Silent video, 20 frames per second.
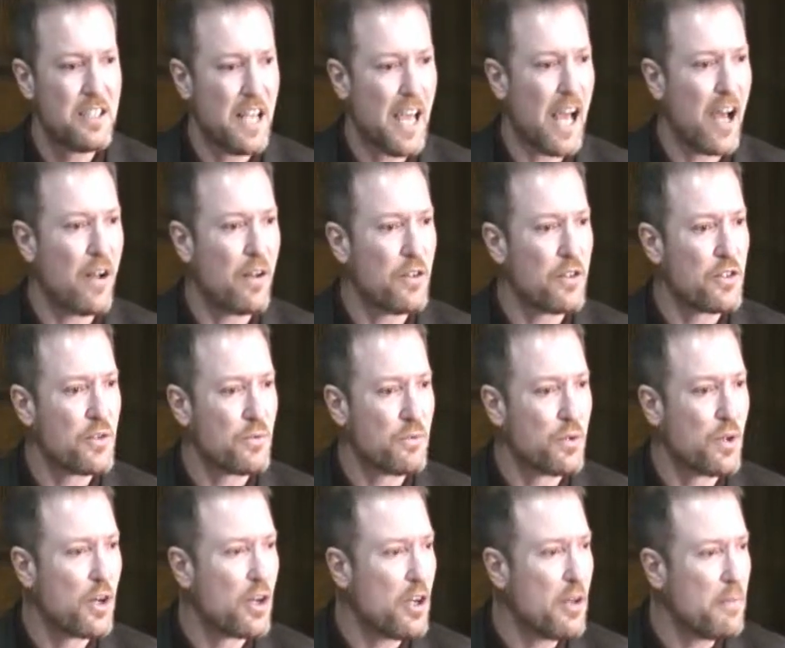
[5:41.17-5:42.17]
towns,
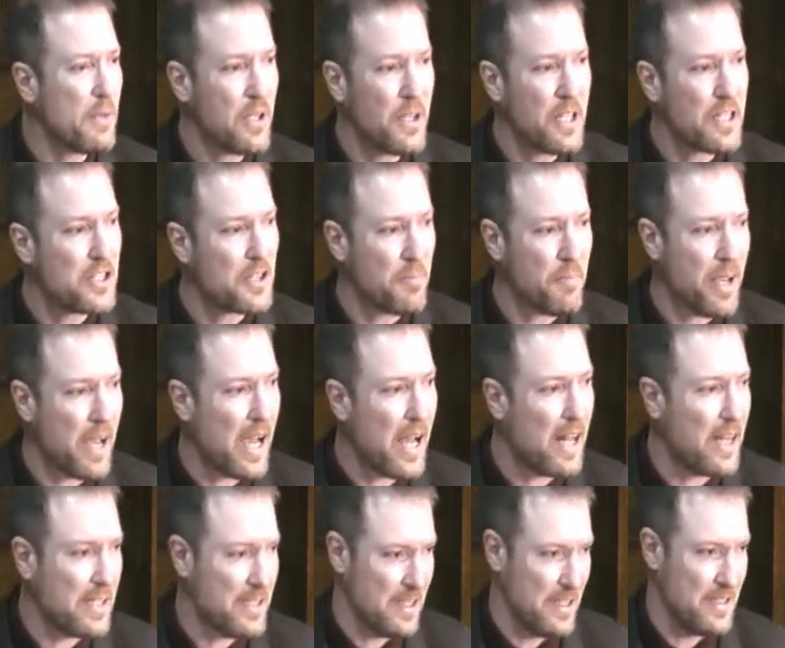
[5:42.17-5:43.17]
rural
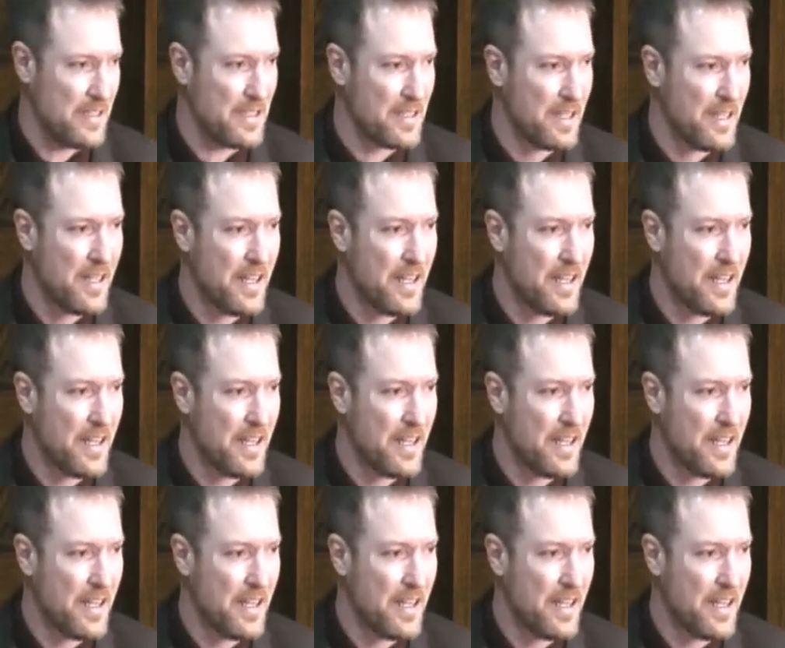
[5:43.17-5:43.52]
municipalities,